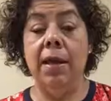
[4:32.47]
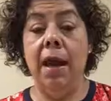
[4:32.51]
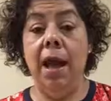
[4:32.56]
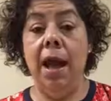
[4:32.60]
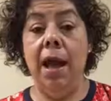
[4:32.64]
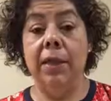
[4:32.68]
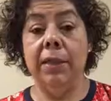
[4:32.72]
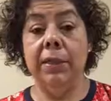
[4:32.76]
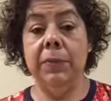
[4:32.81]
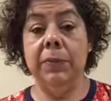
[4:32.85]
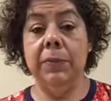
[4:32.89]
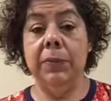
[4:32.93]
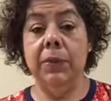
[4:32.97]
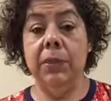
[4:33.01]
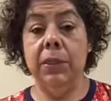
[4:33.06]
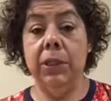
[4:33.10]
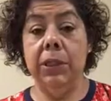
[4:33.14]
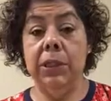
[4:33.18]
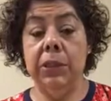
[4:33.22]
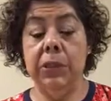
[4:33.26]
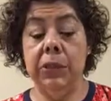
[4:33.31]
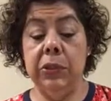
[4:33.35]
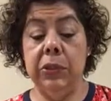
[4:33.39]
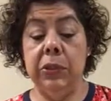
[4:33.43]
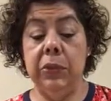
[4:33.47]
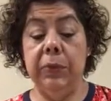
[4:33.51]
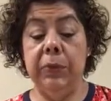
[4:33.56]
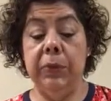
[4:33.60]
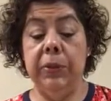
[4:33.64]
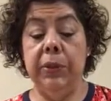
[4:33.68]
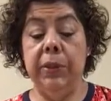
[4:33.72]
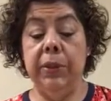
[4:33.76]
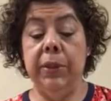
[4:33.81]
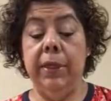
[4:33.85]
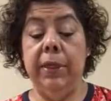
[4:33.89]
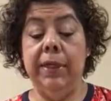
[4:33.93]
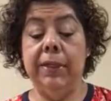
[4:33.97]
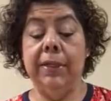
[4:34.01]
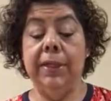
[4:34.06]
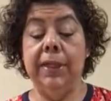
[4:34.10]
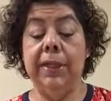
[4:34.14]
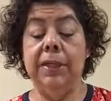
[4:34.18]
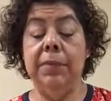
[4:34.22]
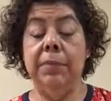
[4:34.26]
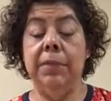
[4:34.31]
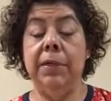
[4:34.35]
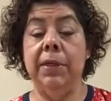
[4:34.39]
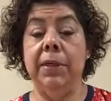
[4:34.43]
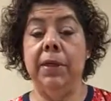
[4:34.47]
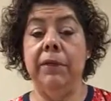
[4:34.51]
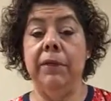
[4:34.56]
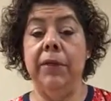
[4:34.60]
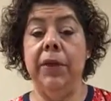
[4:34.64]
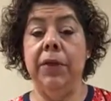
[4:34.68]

Hospital Consumer Assessment of